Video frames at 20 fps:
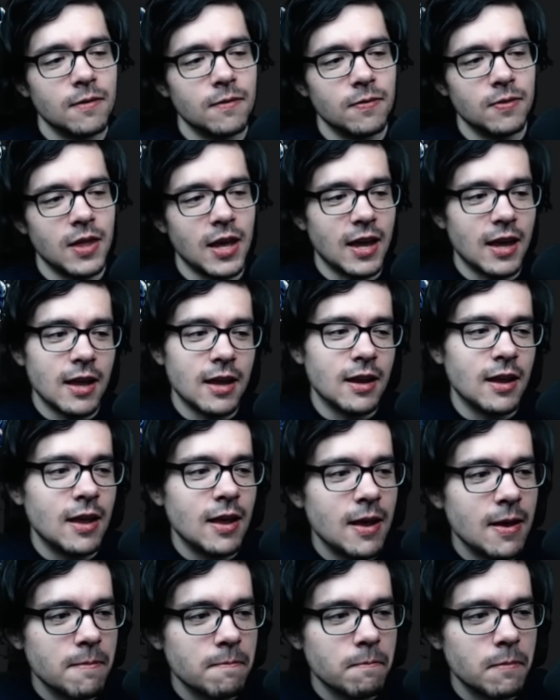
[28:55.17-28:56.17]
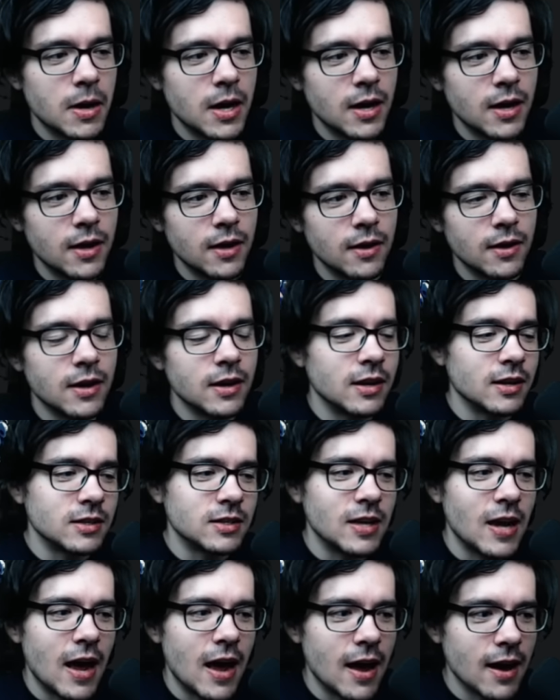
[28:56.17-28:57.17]
they get hit by an
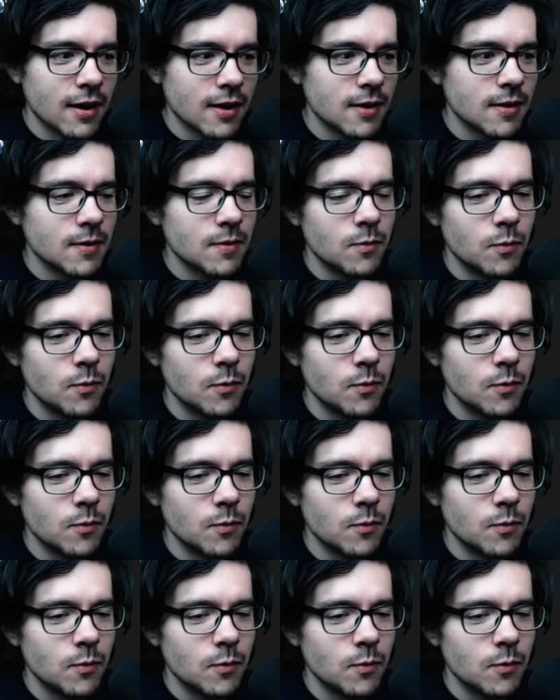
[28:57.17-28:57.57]
attack